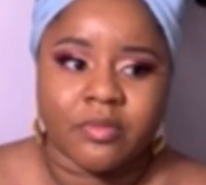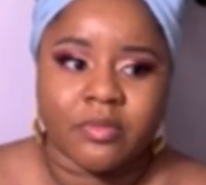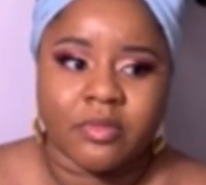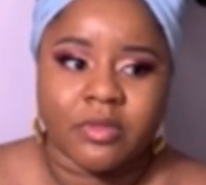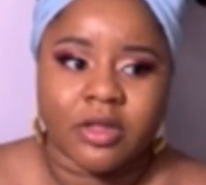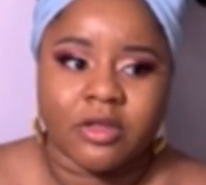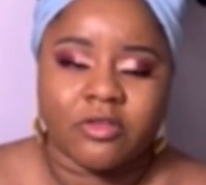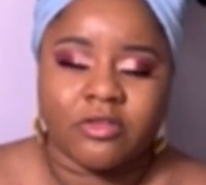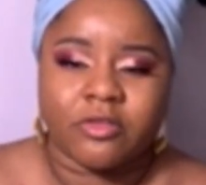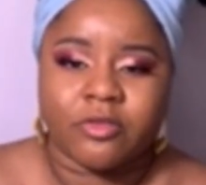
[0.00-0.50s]

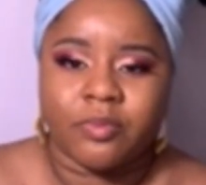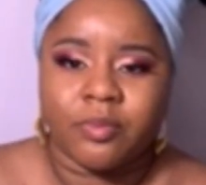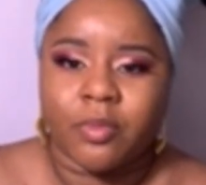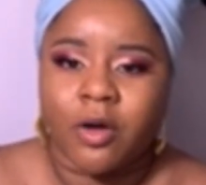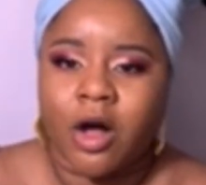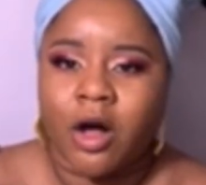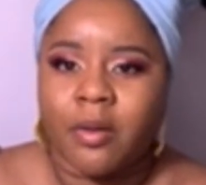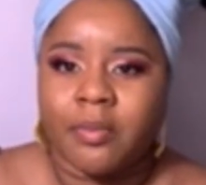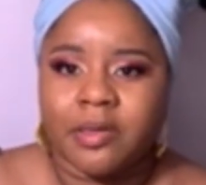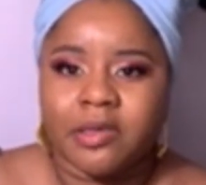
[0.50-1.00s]

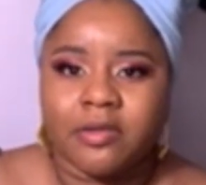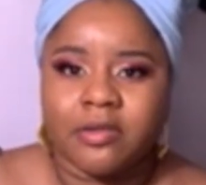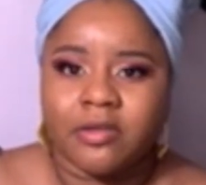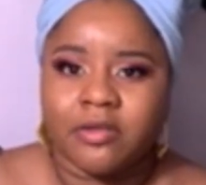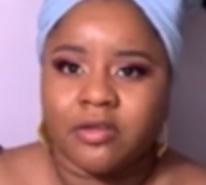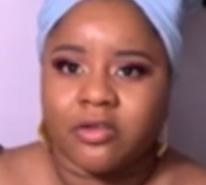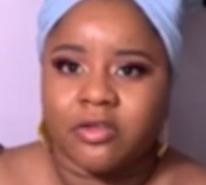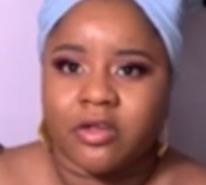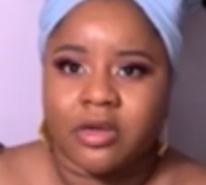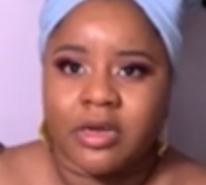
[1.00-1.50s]
small
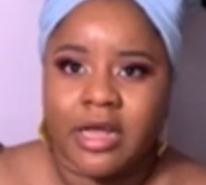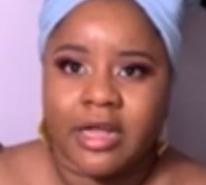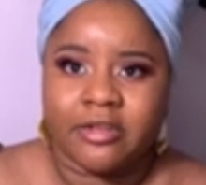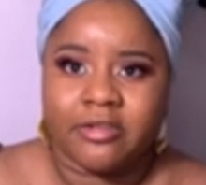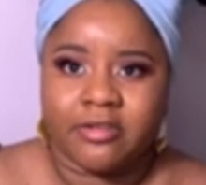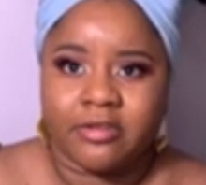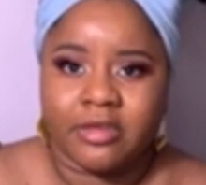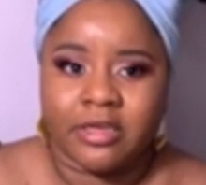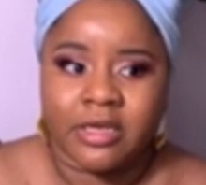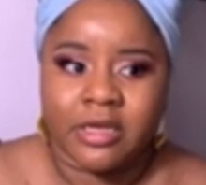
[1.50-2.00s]
businesses on
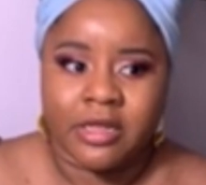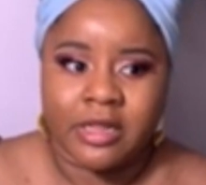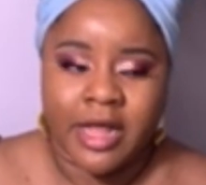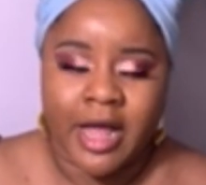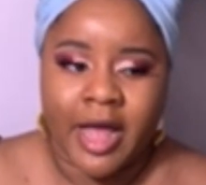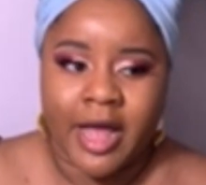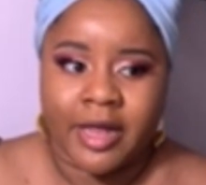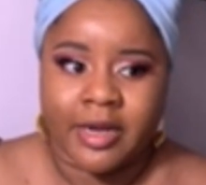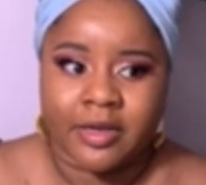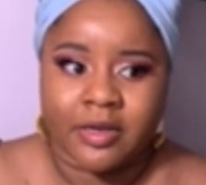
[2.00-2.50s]
Etsy
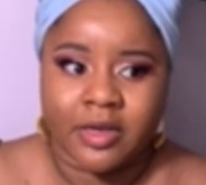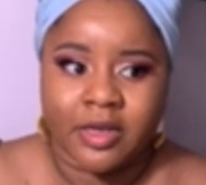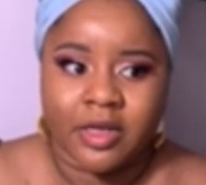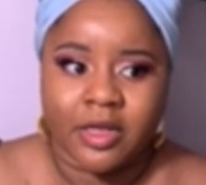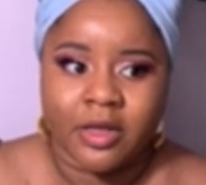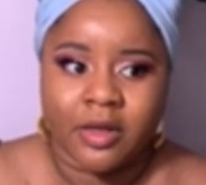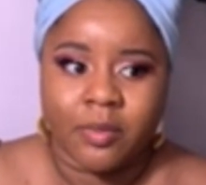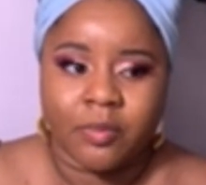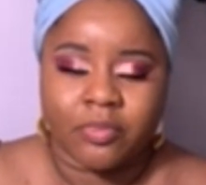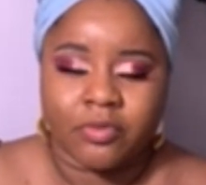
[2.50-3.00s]
that
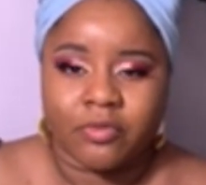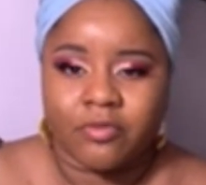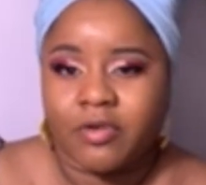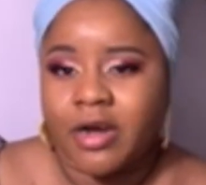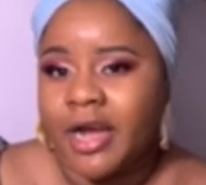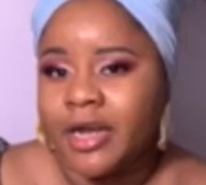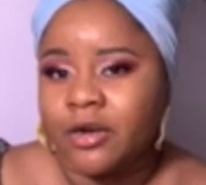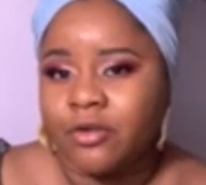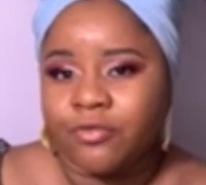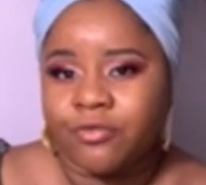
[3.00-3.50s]

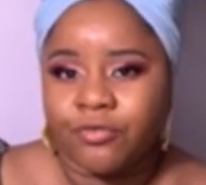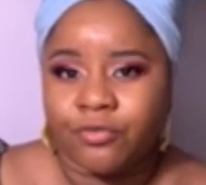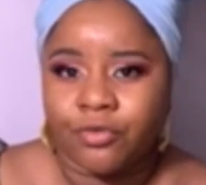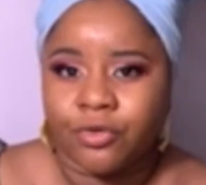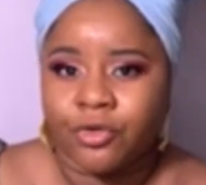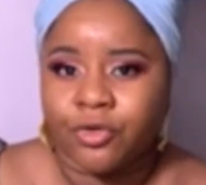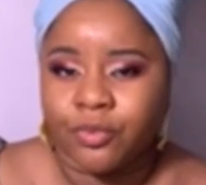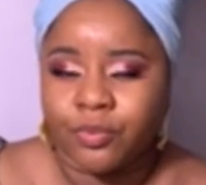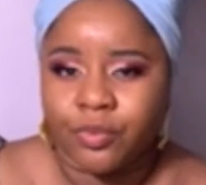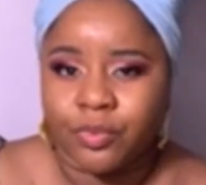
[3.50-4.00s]
provide
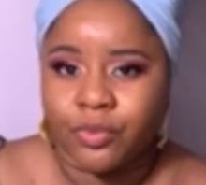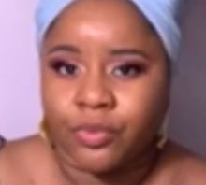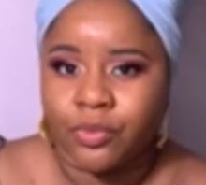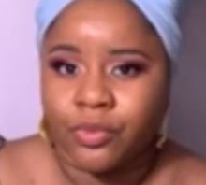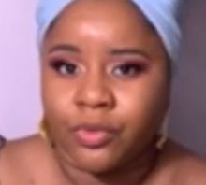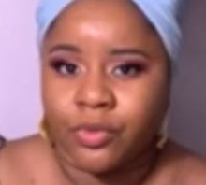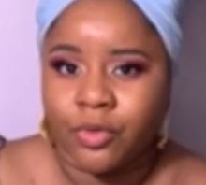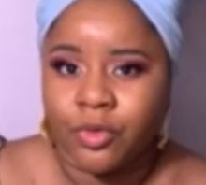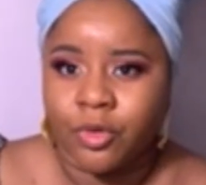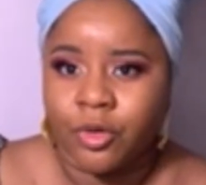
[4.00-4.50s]

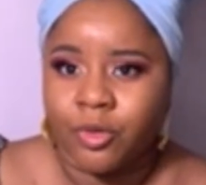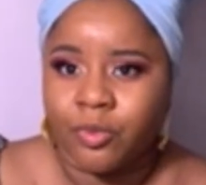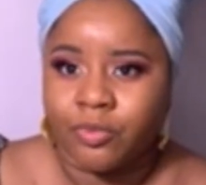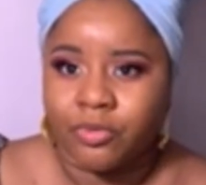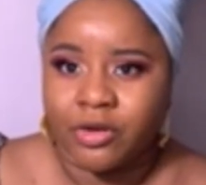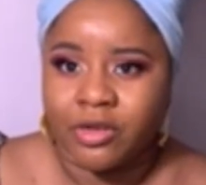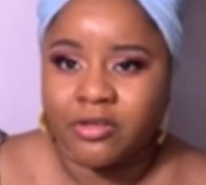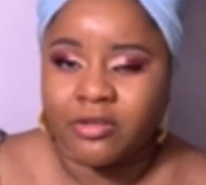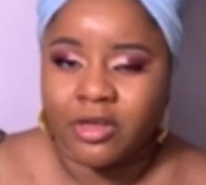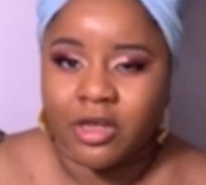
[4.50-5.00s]
affordable
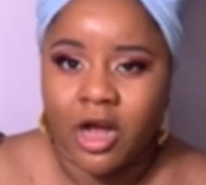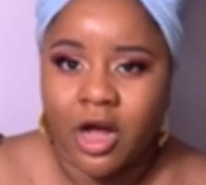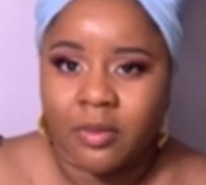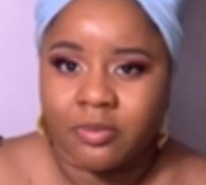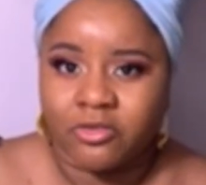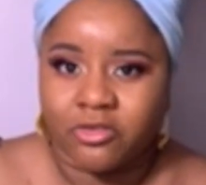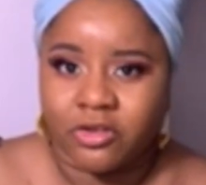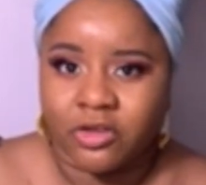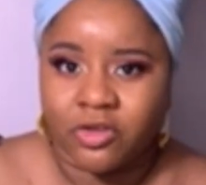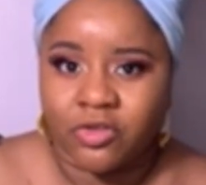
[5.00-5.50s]
printing
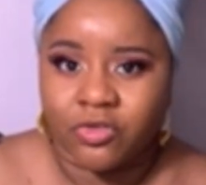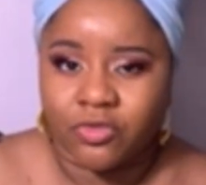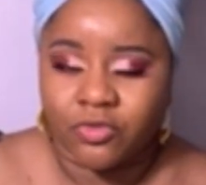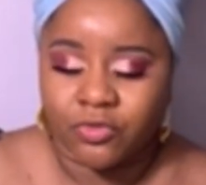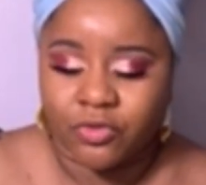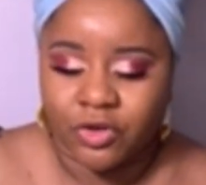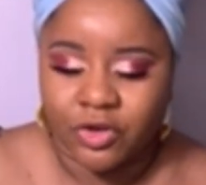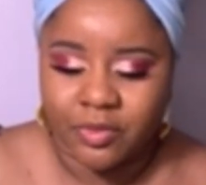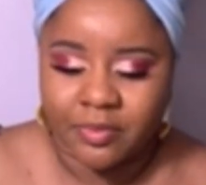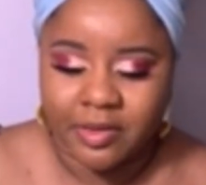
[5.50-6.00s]
options
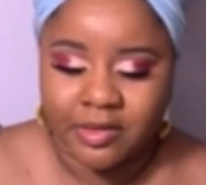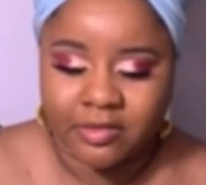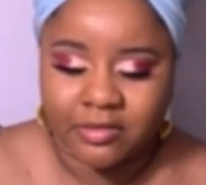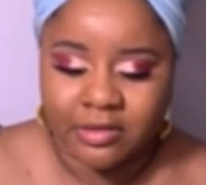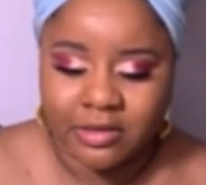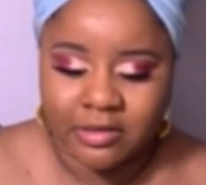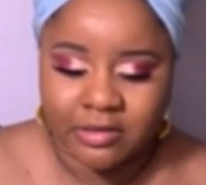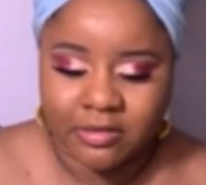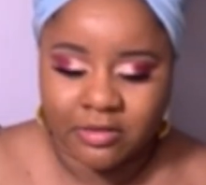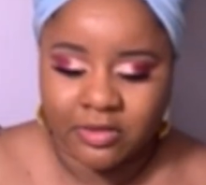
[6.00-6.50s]
for your
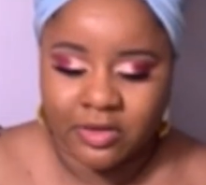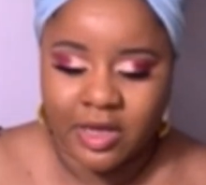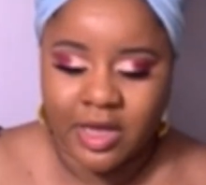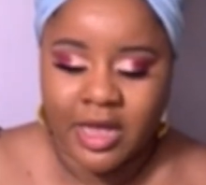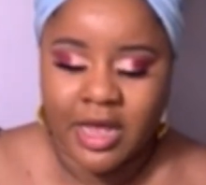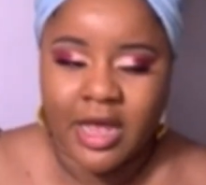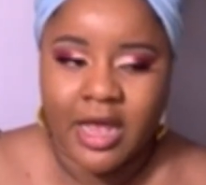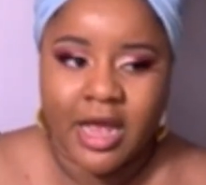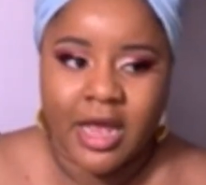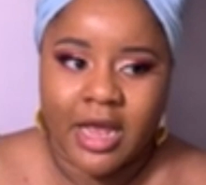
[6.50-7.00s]
business,
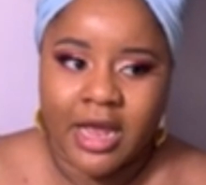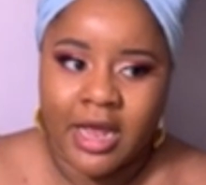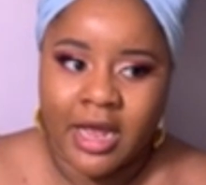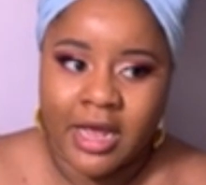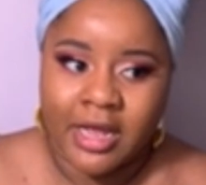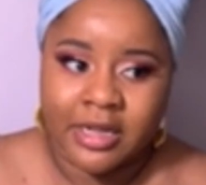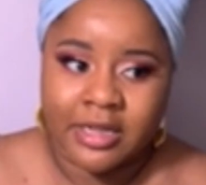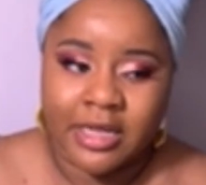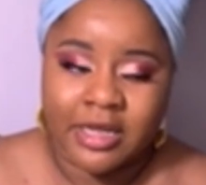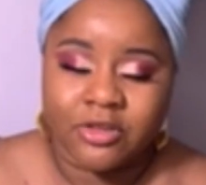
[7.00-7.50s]

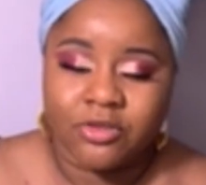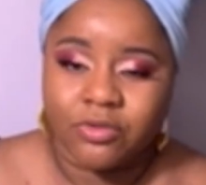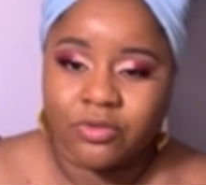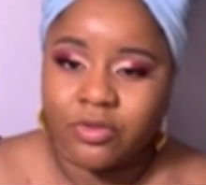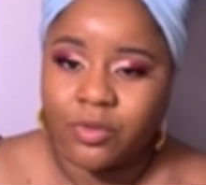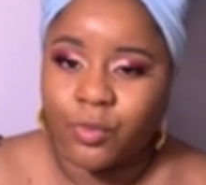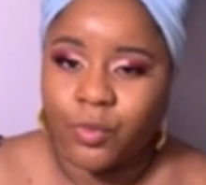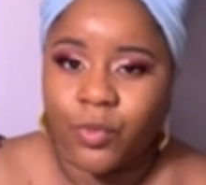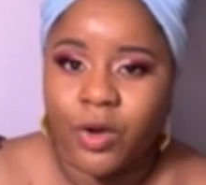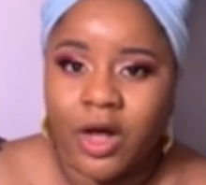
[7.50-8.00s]
and they do
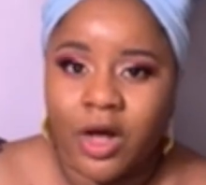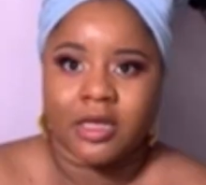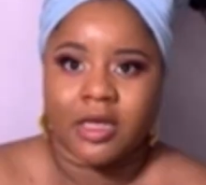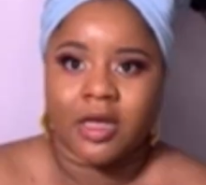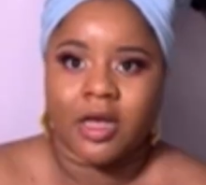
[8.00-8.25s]
them well.